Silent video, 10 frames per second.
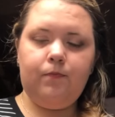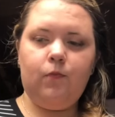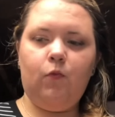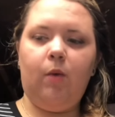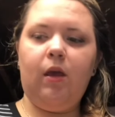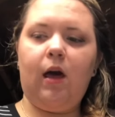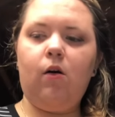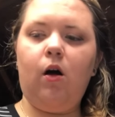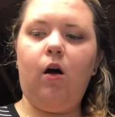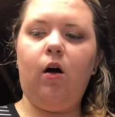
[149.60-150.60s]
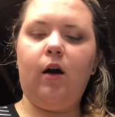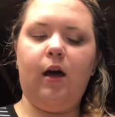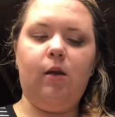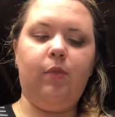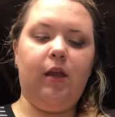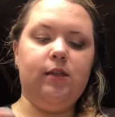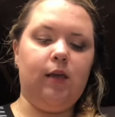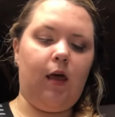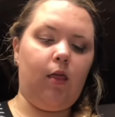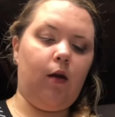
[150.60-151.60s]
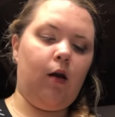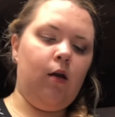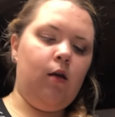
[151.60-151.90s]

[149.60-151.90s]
rubbing alcohol kind of bleed together.